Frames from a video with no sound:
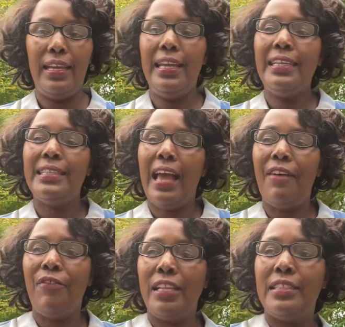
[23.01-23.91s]
It
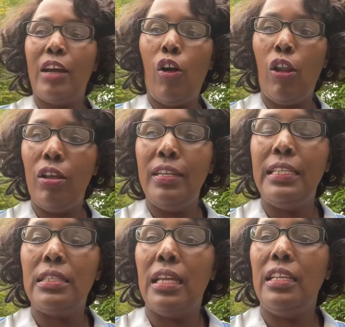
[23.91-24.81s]
affects the colon.
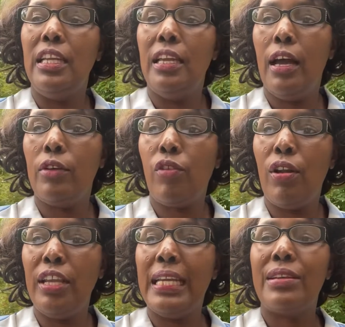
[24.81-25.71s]
It's an
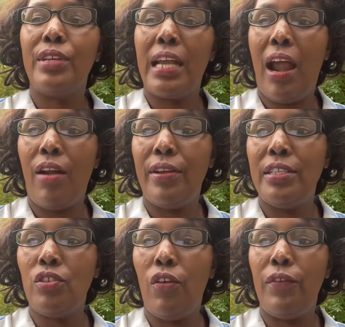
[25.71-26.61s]
chronic
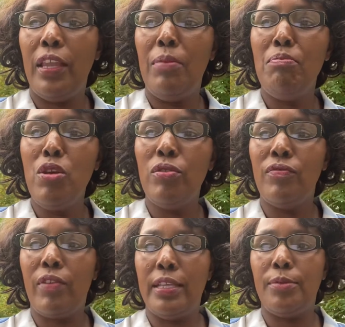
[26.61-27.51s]
recurrence of immune
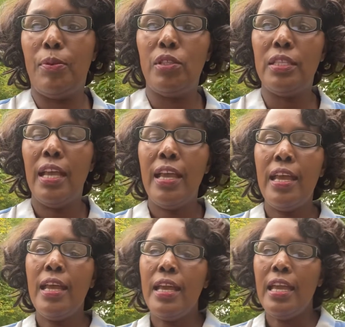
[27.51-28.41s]
response
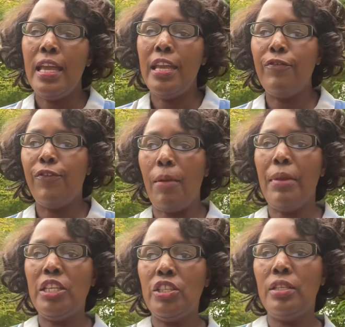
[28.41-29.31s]

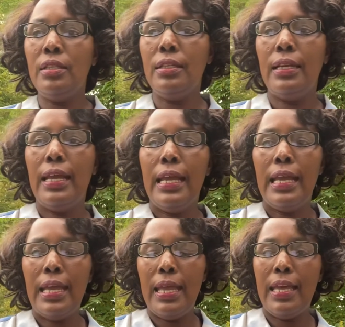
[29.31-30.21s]
inflammation
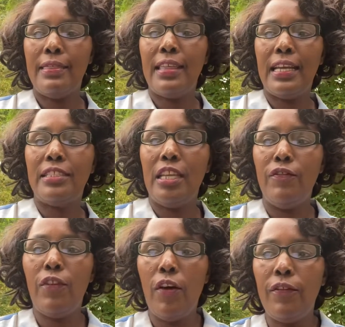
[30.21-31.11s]
that
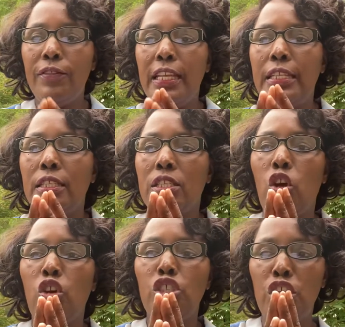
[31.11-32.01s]
involve the
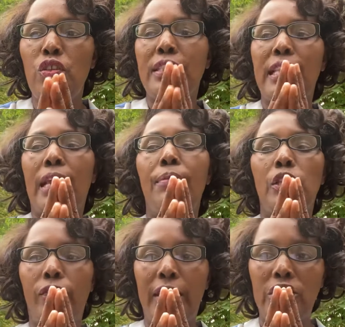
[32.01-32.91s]
discontinuous
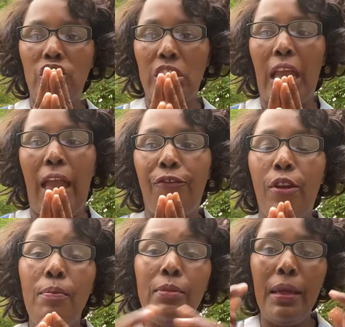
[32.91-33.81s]
segment of the GI
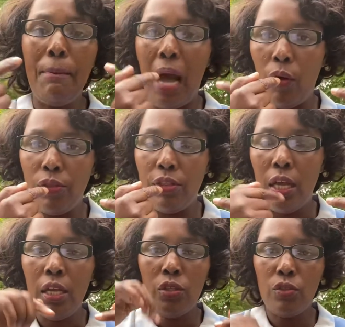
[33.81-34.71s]
from the mouth
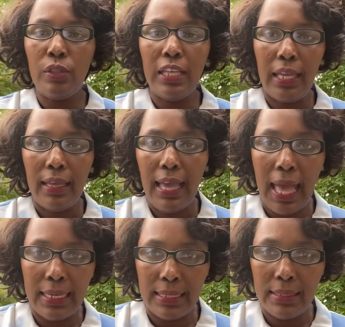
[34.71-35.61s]
to the
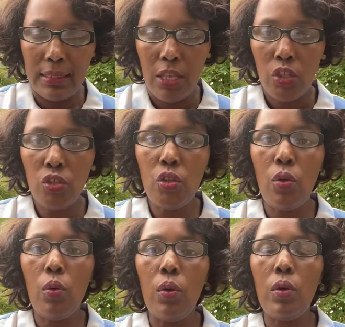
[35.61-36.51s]
anus.
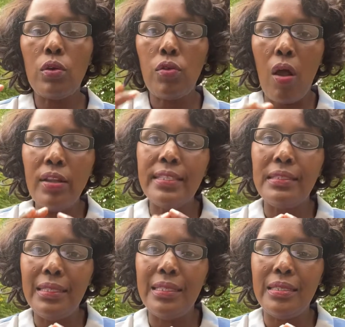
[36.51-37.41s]
So Crohn's
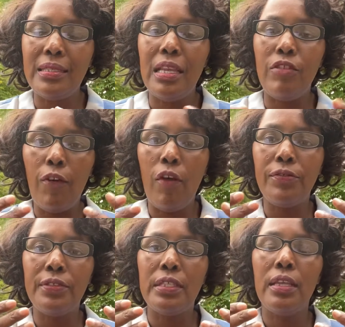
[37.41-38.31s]
disease
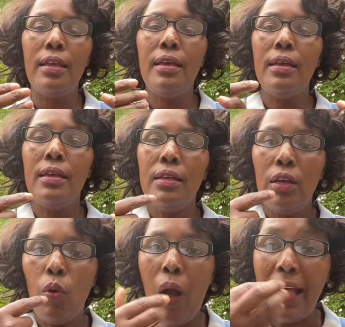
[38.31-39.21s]
involves
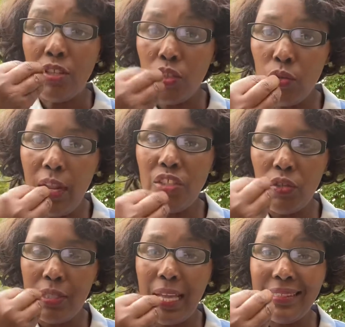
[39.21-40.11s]
as soon as
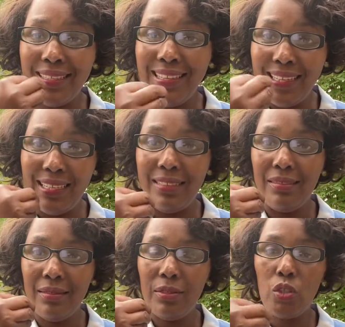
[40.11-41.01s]
you start eating,
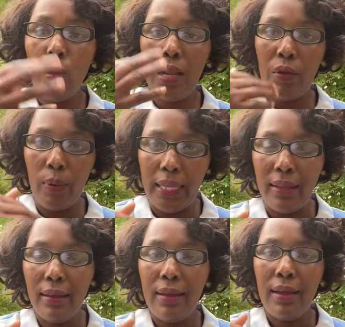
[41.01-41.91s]
swallowing,
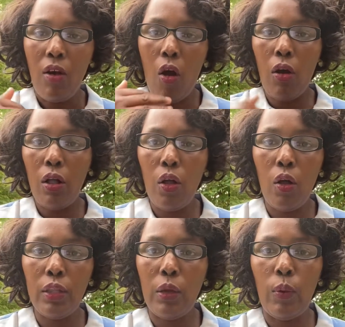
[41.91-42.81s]

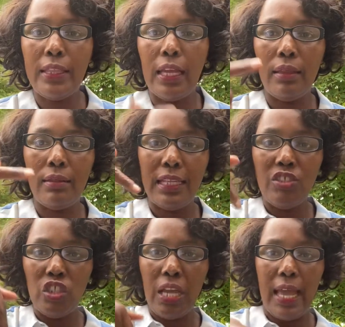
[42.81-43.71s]
all the way the
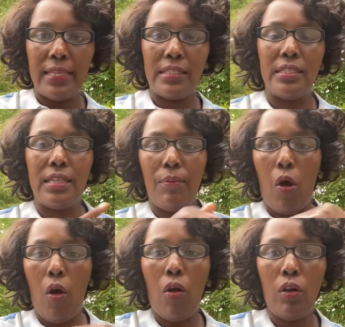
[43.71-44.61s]
GI system,
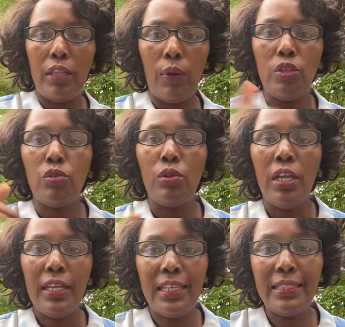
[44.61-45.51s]
all the way to
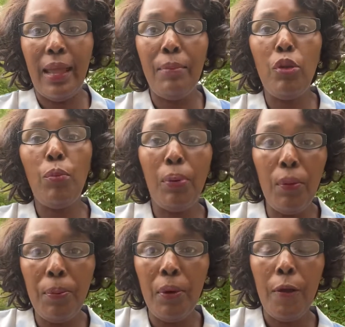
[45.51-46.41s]
the time you poop.